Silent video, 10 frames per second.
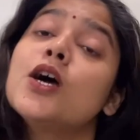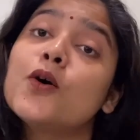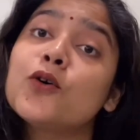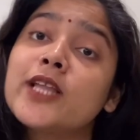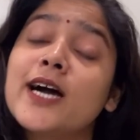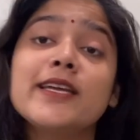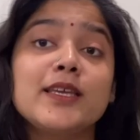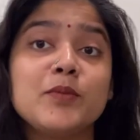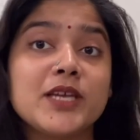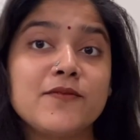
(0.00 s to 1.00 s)
Hola y
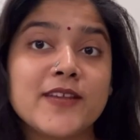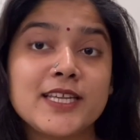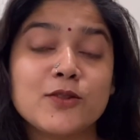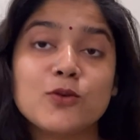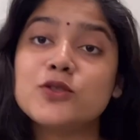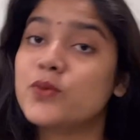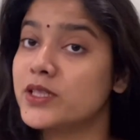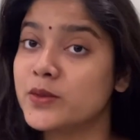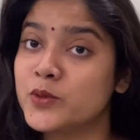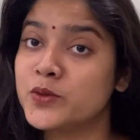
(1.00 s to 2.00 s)
bienvenidos.
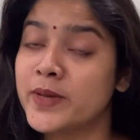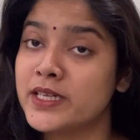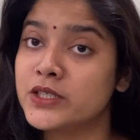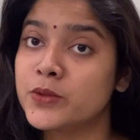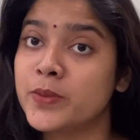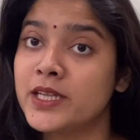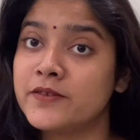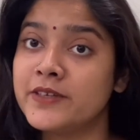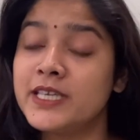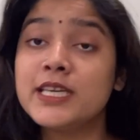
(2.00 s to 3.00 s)
Welcome to Spanish with
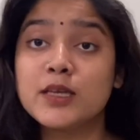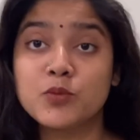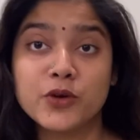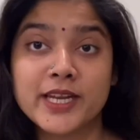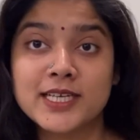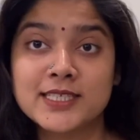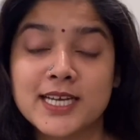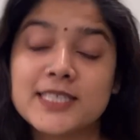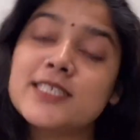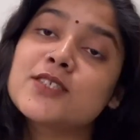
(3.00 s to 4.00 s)
Pallavi. Y buenas
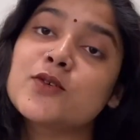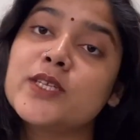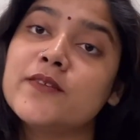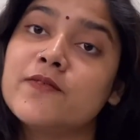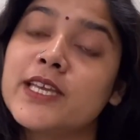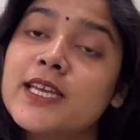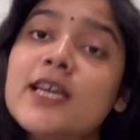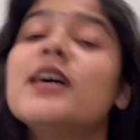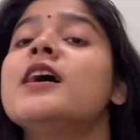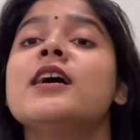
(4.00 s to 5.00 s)
tardes, good evening.
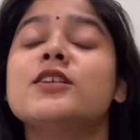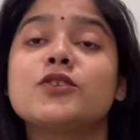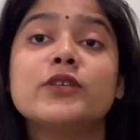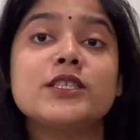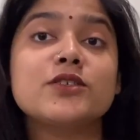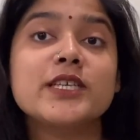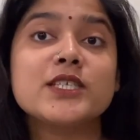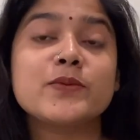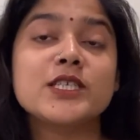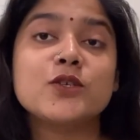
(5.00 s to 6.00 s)
So in today's
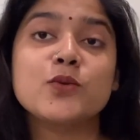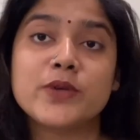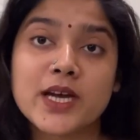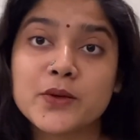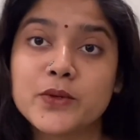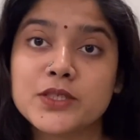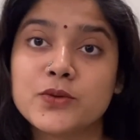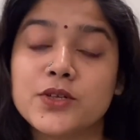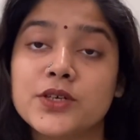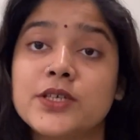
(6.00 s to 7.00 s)
video, we are going to
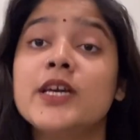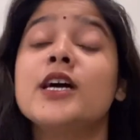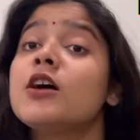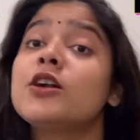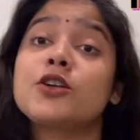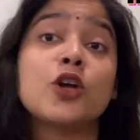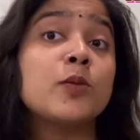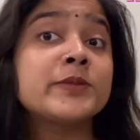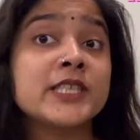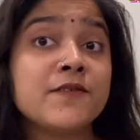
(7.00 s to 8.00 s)
learn top
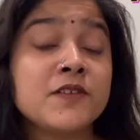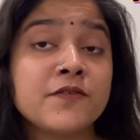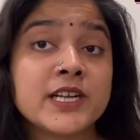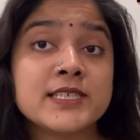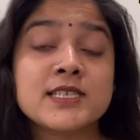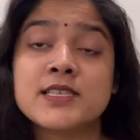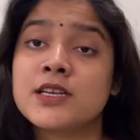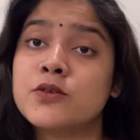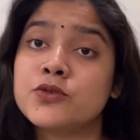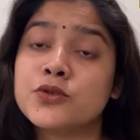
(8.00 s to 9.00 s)
7 phrases that
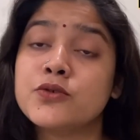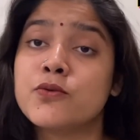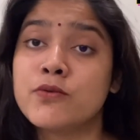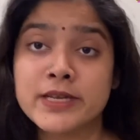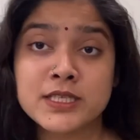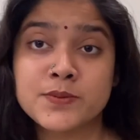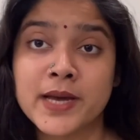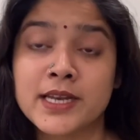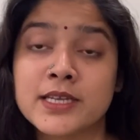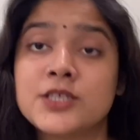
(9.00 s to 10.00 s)
you should know in
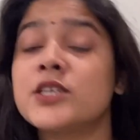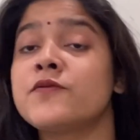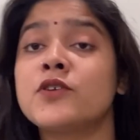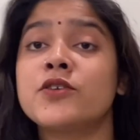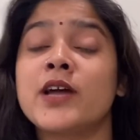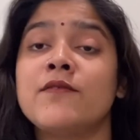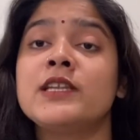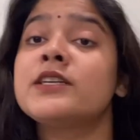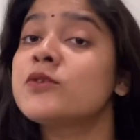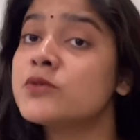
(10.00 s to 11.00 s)
Spanish if you're
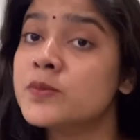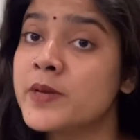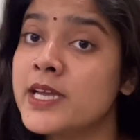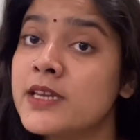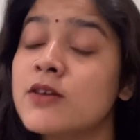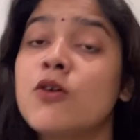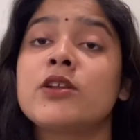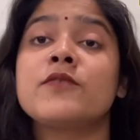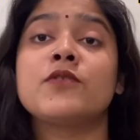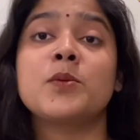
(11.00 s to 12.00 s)
traveling to Spain, or
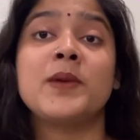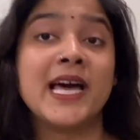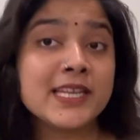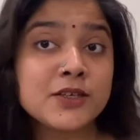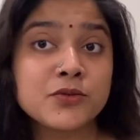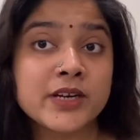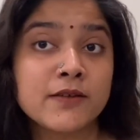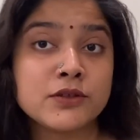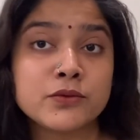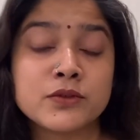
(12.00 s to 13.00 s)
if you're planning to
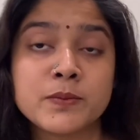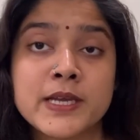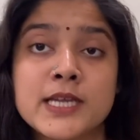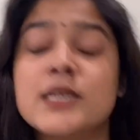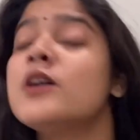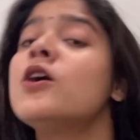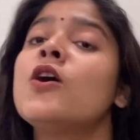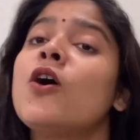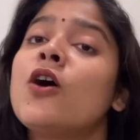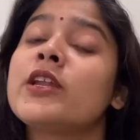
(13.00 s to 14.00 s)
travel to Spain,
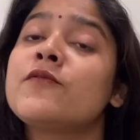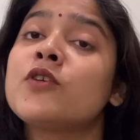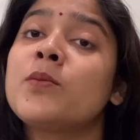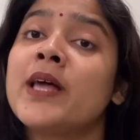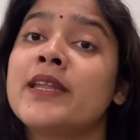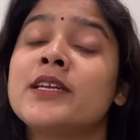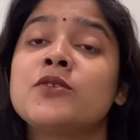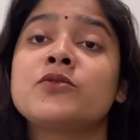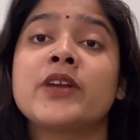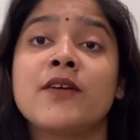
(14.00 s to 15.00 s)
or if you're planning to
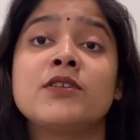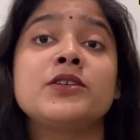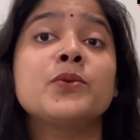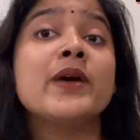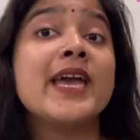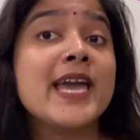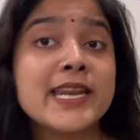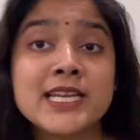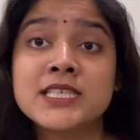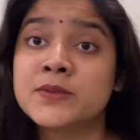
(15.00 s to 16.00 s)
travel to
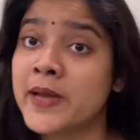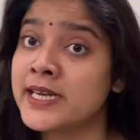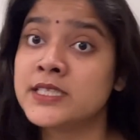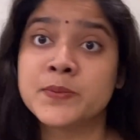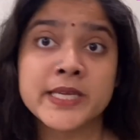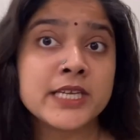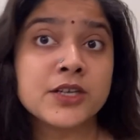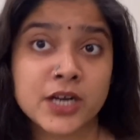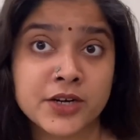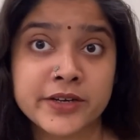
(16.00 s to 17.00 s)
any Spanish-speaking
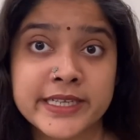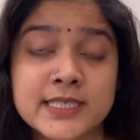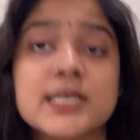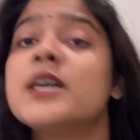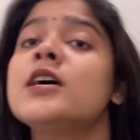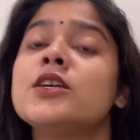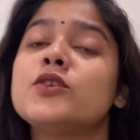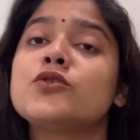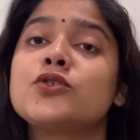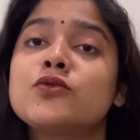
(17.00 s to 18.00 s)
countries. You
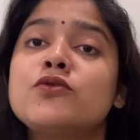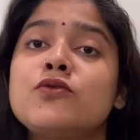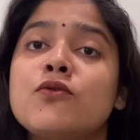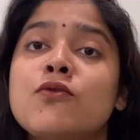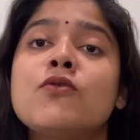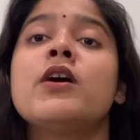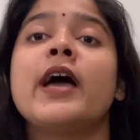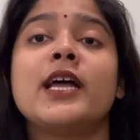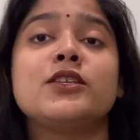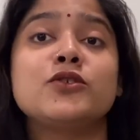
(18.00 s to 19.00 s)
should know
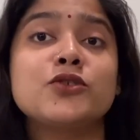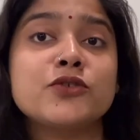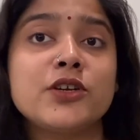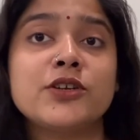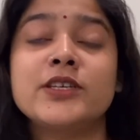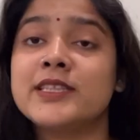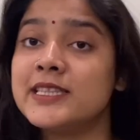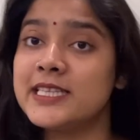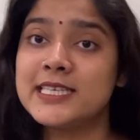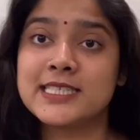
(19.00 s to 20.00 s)
and you should learn
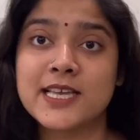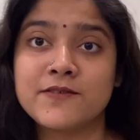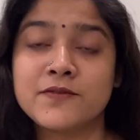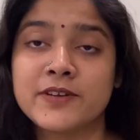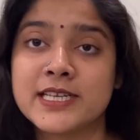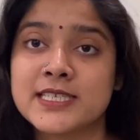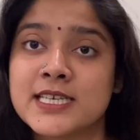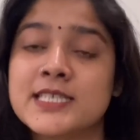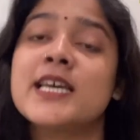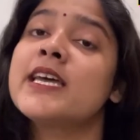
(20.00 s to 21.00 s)
these 7
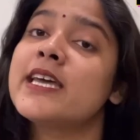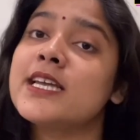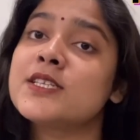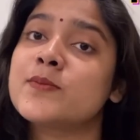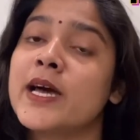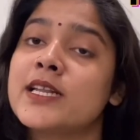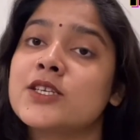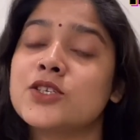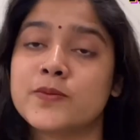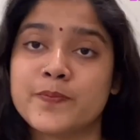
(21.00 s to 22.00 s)
phrases in Spanish.